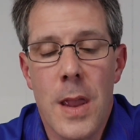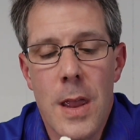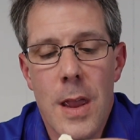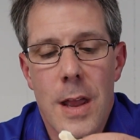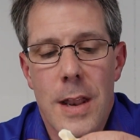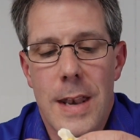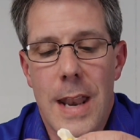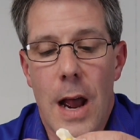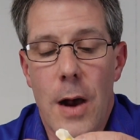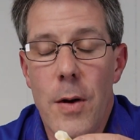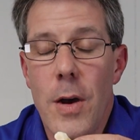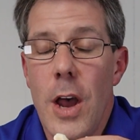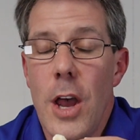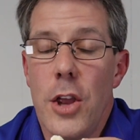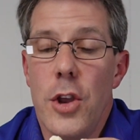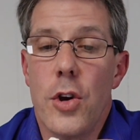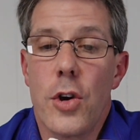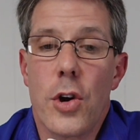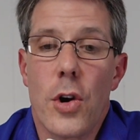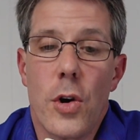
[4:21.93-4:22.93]
Now,
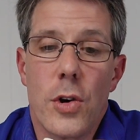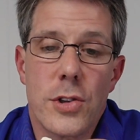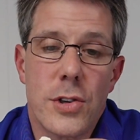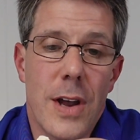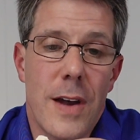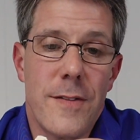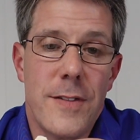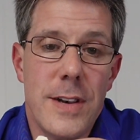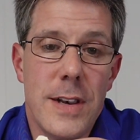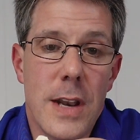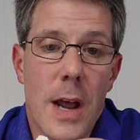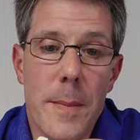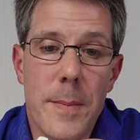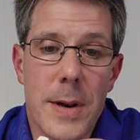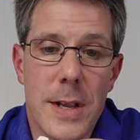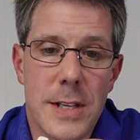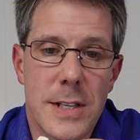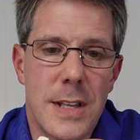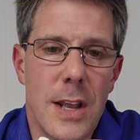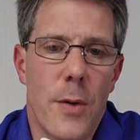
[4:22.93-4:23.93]
you could also have
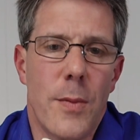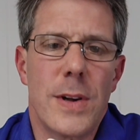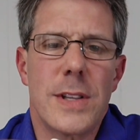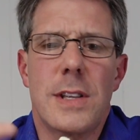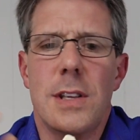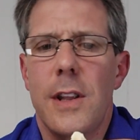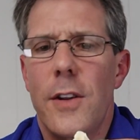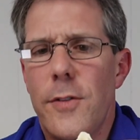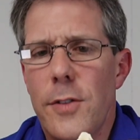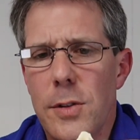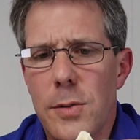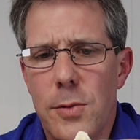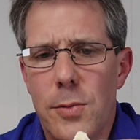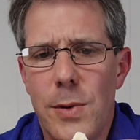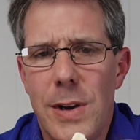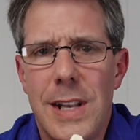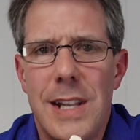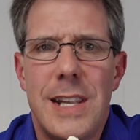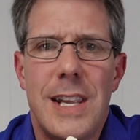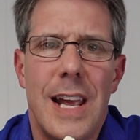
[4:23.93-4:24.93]
numbness. Now, what's the difference
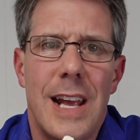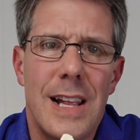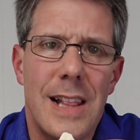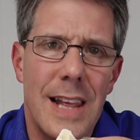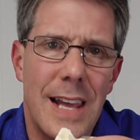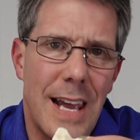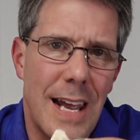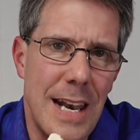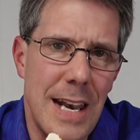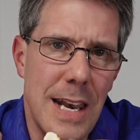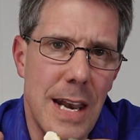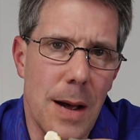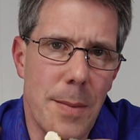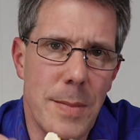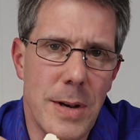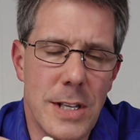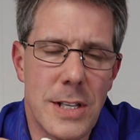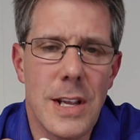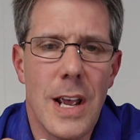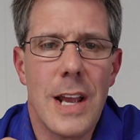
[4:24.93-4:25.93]
between tingling and
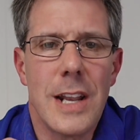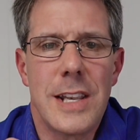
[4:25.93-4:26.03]
numbness?